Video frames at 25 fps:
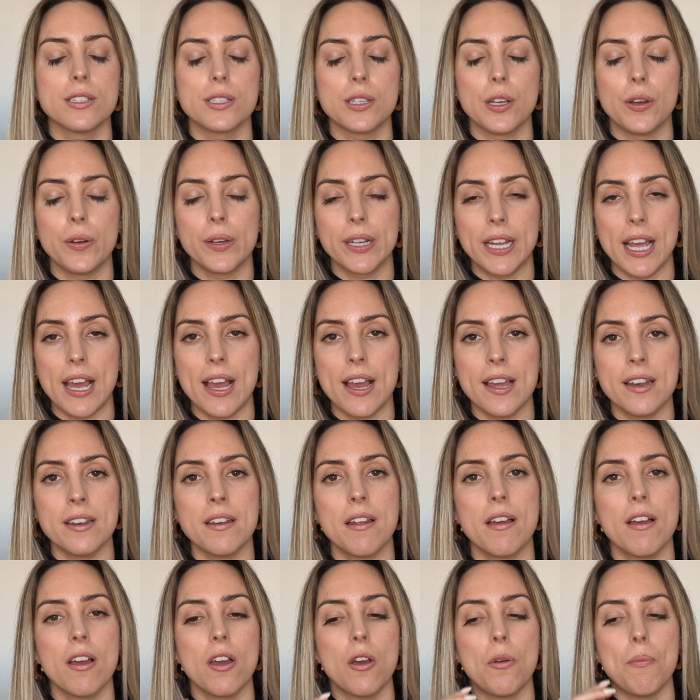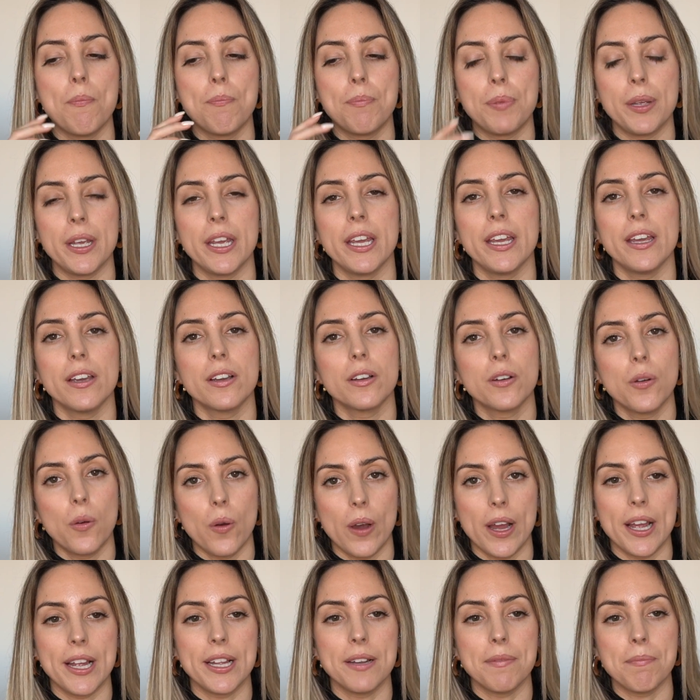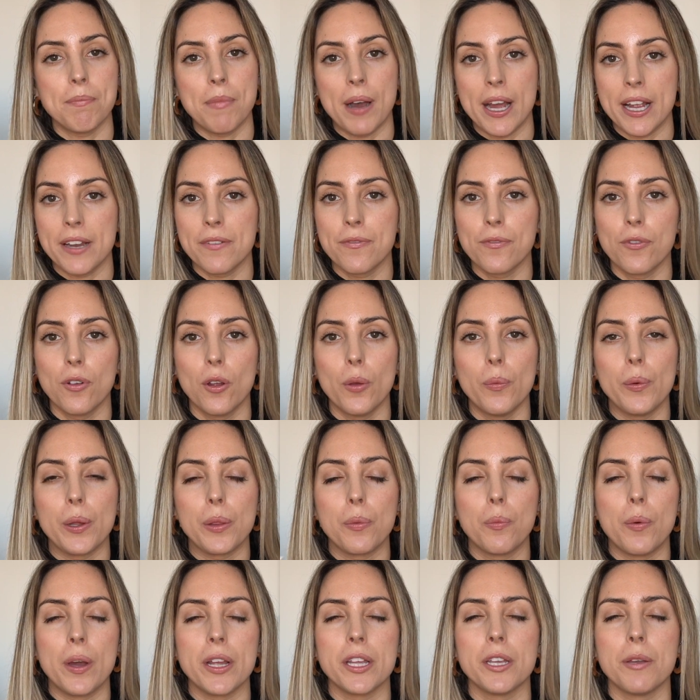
So again, be quite mindful with